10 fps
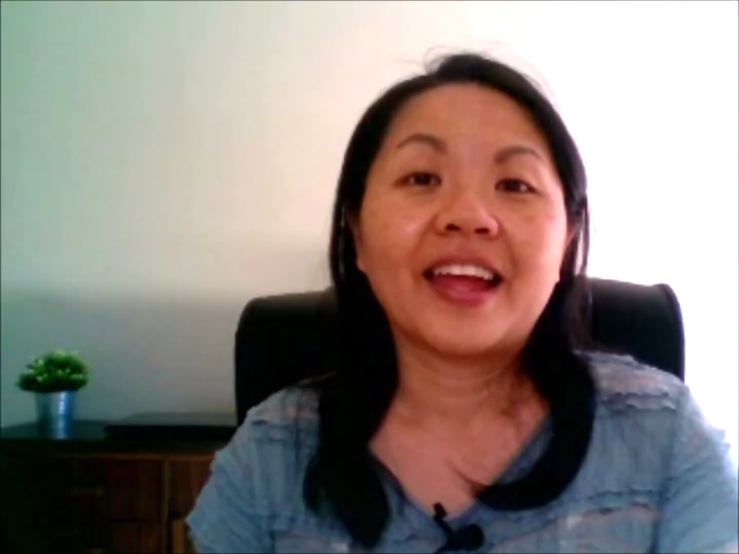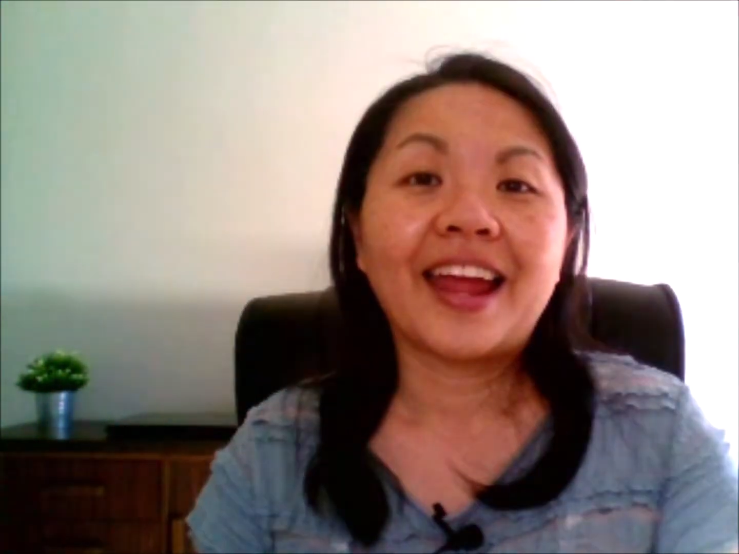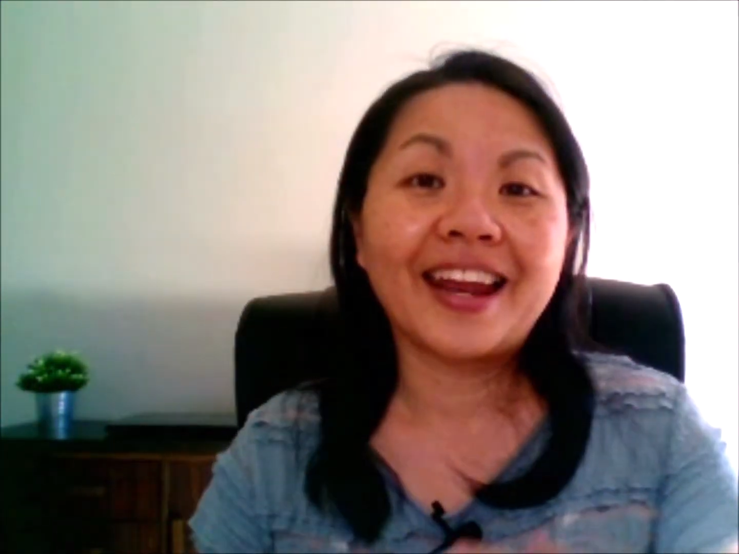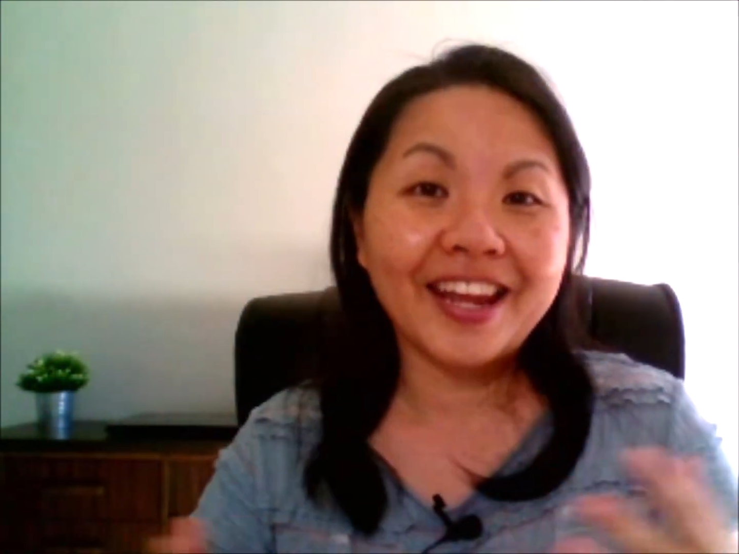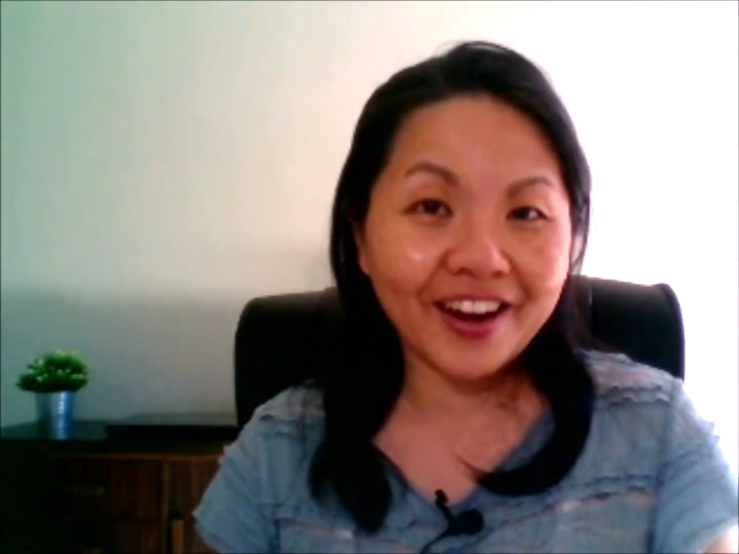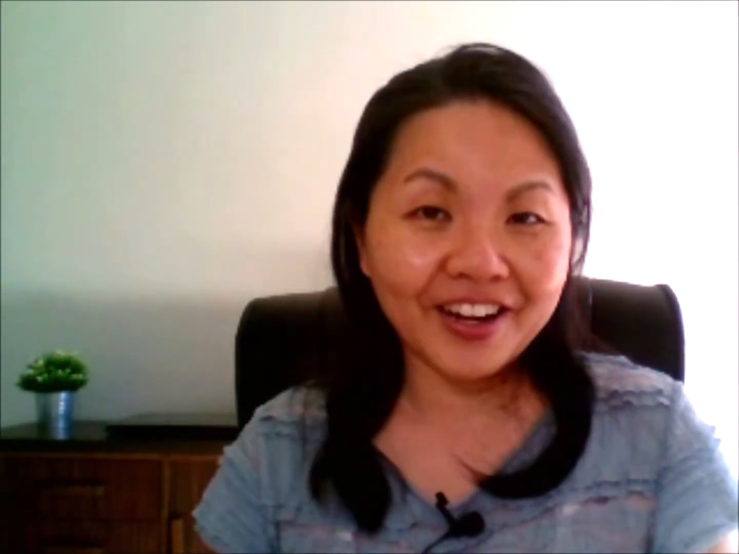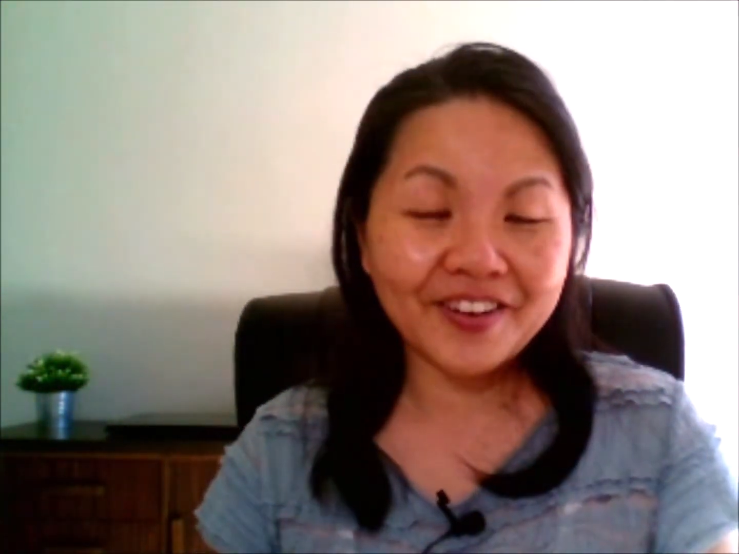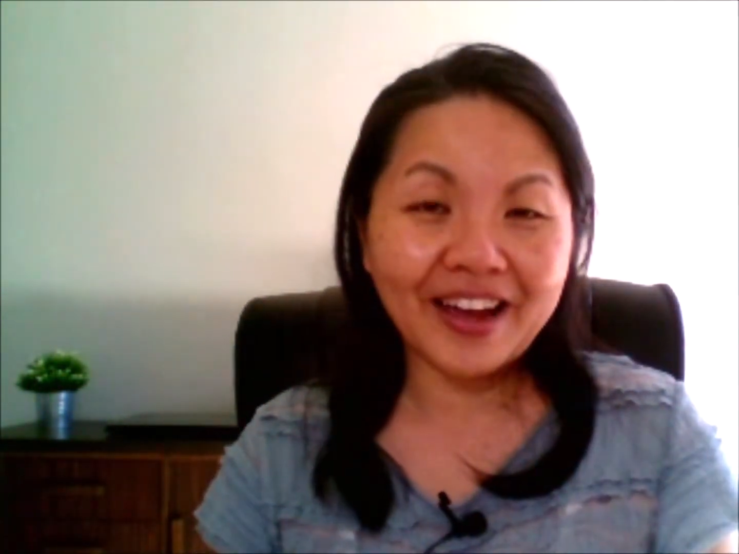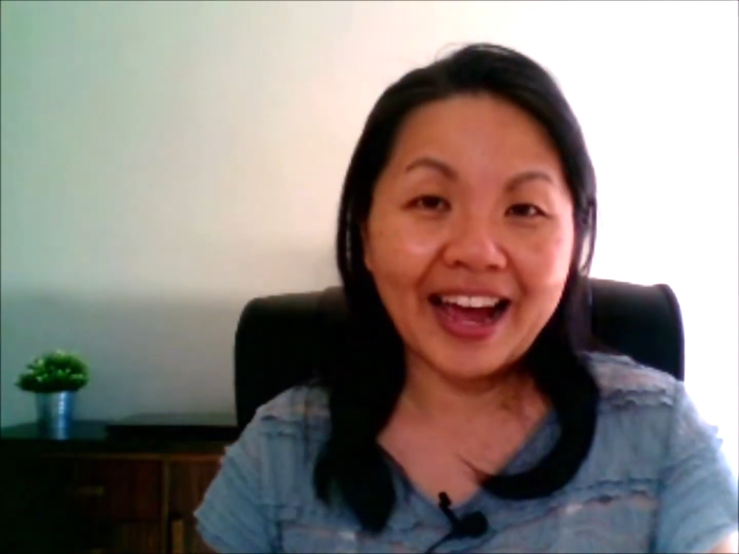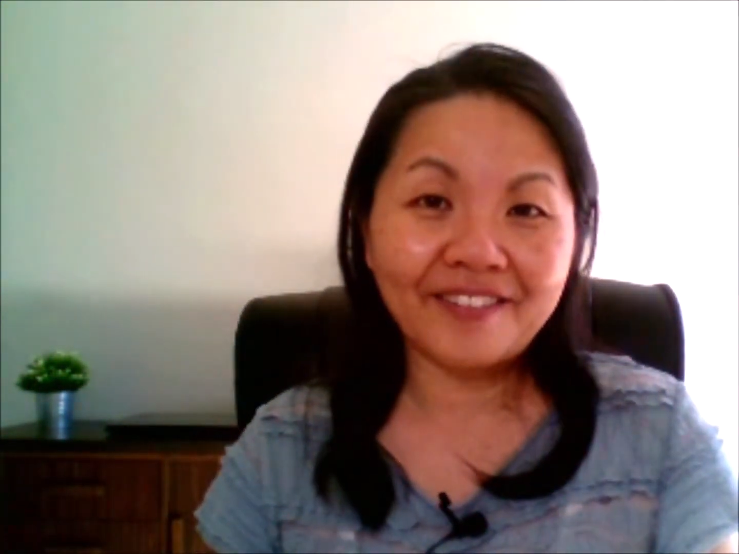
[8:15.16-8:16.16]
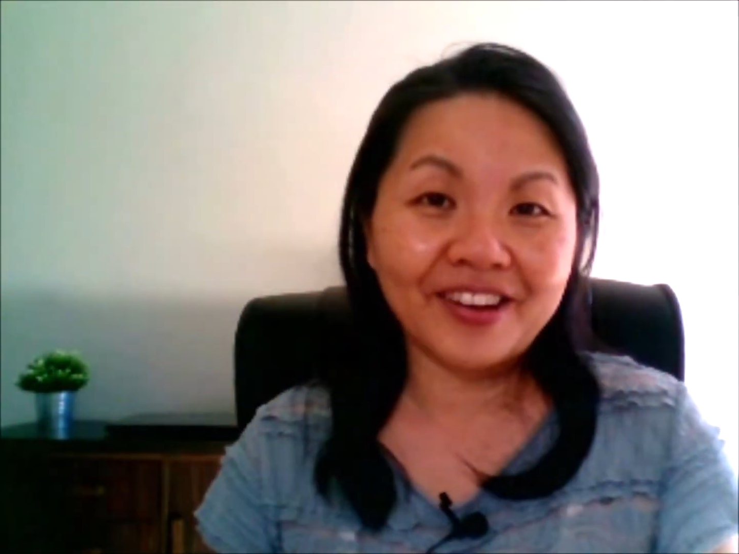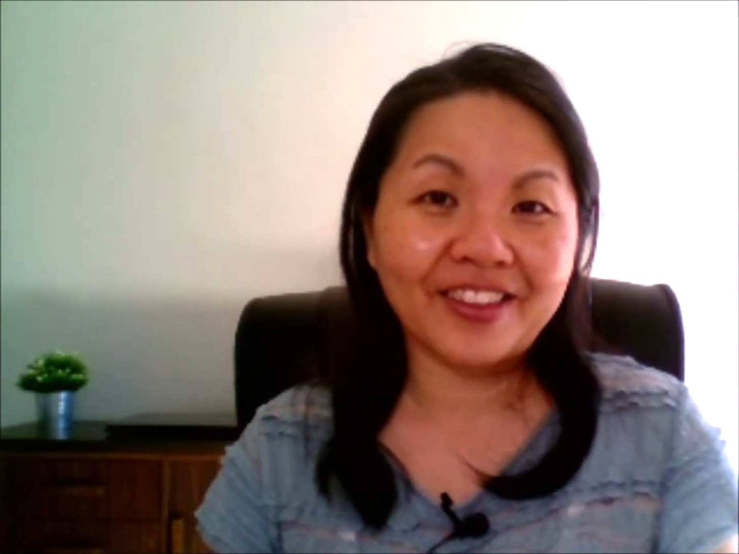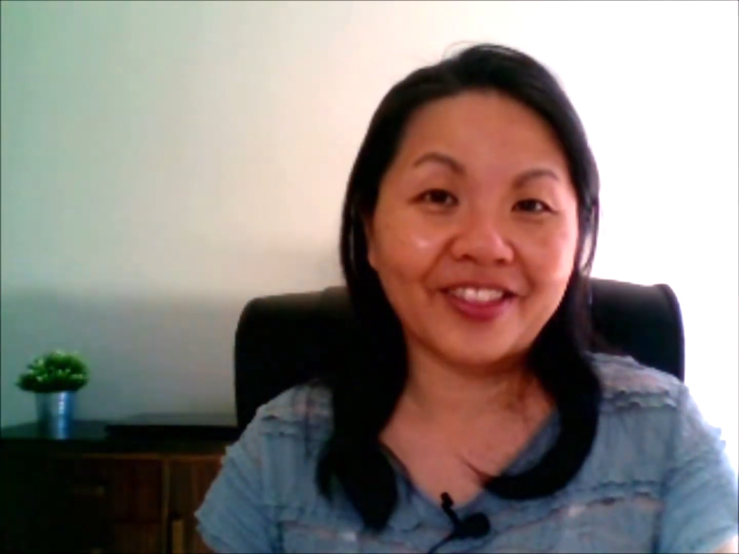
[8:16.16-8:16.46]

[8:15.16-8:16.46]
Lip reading: And here you have it.